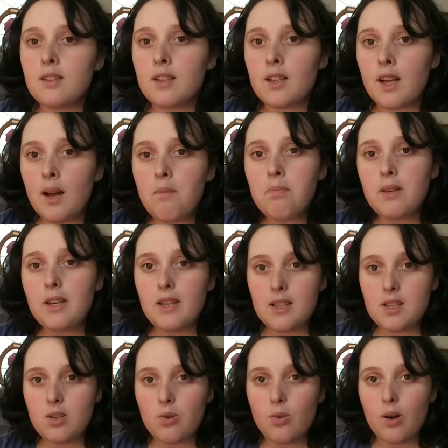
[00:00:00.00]

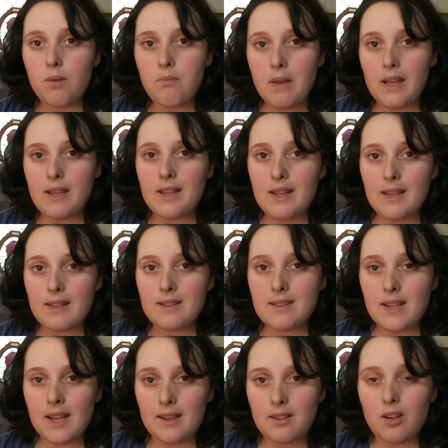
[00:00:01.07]
Companies who are making
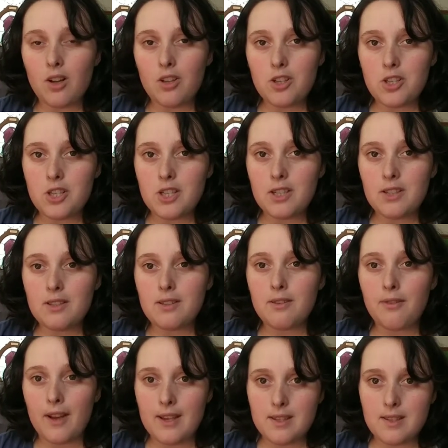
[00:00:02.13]
technology
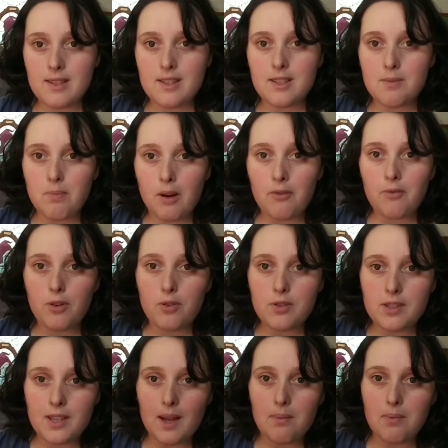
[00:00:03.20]
devices,
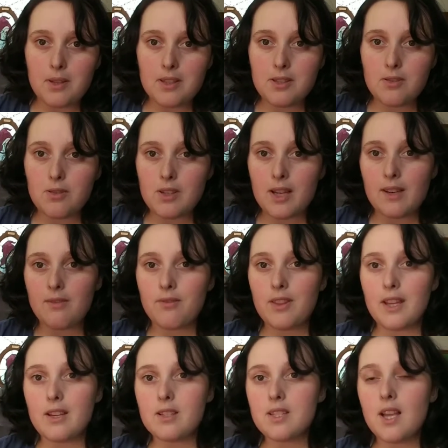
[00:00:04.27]
smartphones, tablets, those kind of
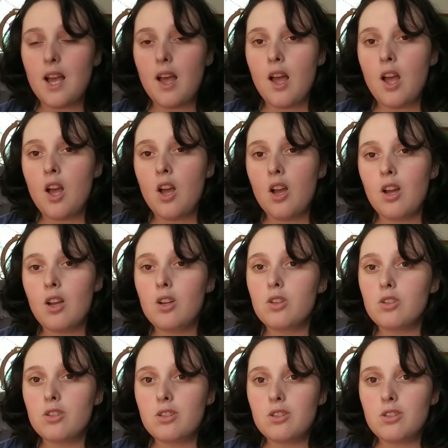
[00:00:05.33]
things,
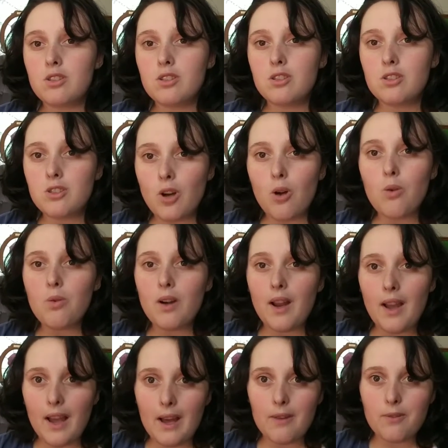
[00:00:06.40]
don't
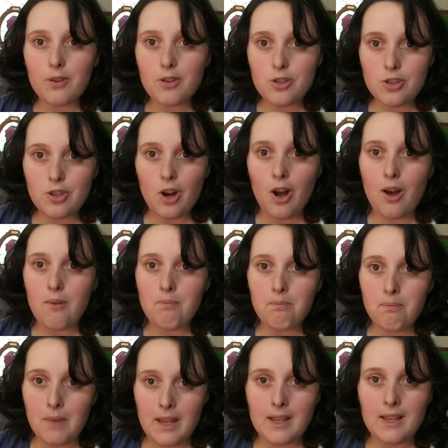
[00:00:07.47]
ever stop
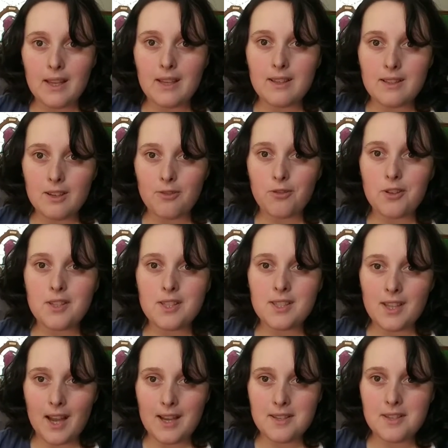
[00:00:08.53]
making different
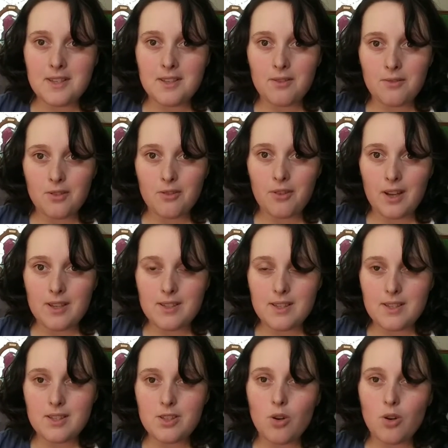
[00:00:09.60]
sizes of devices.